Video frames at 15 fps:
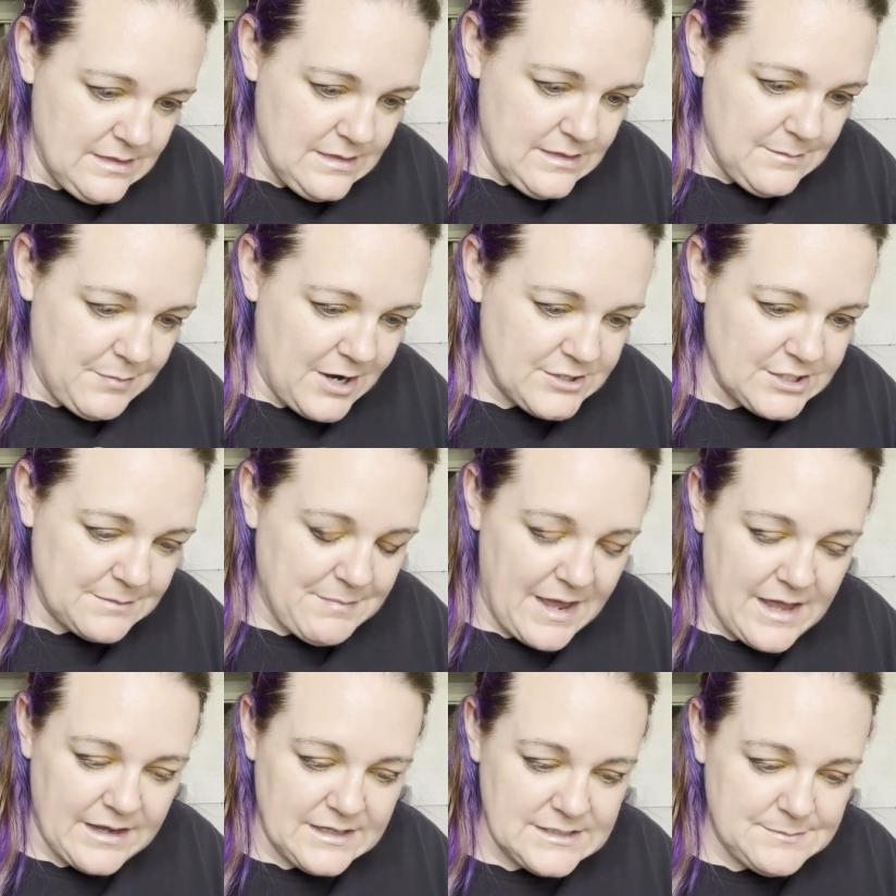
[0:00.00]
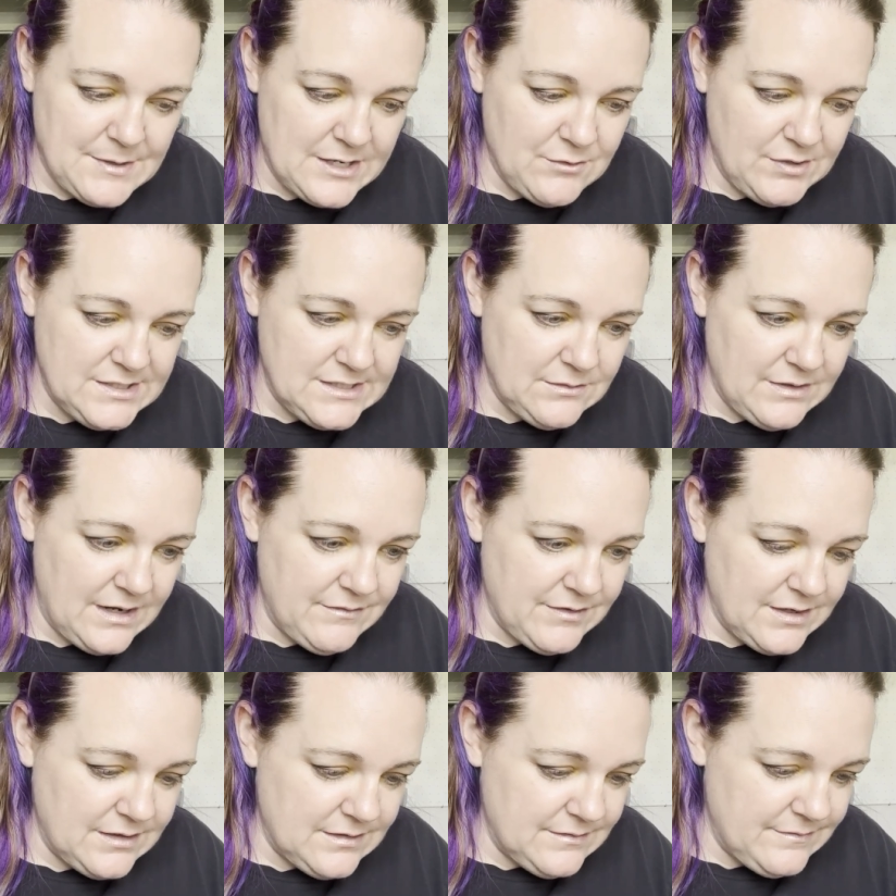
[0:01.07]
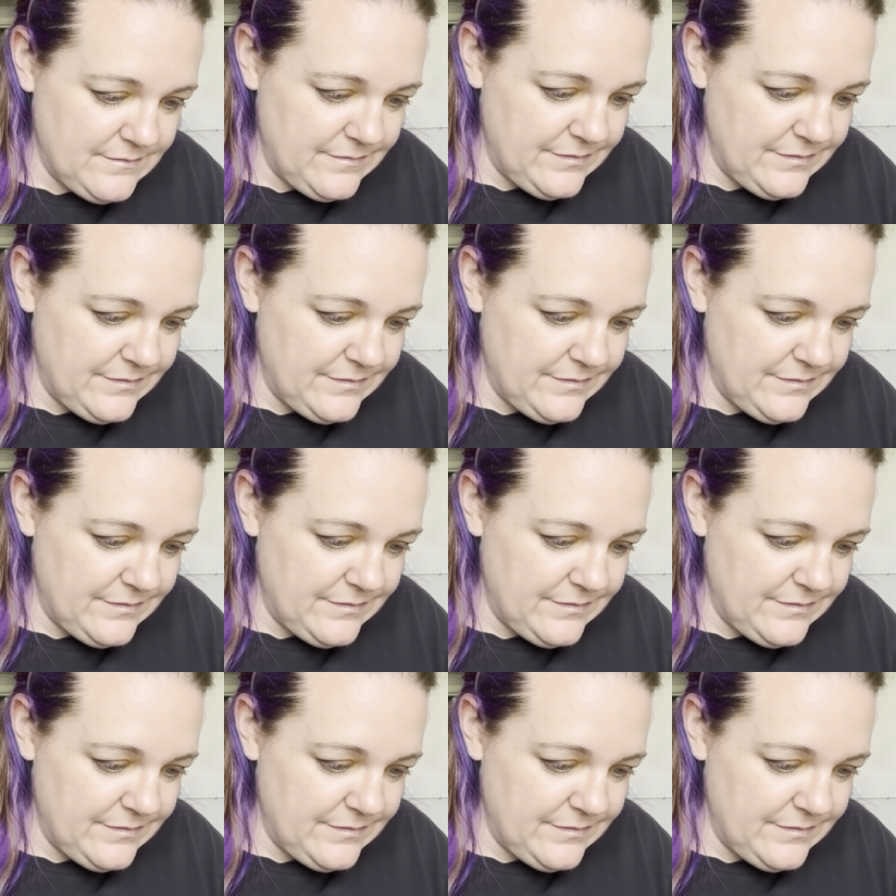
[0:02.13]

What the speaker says: The project bag is by Noisy Raven.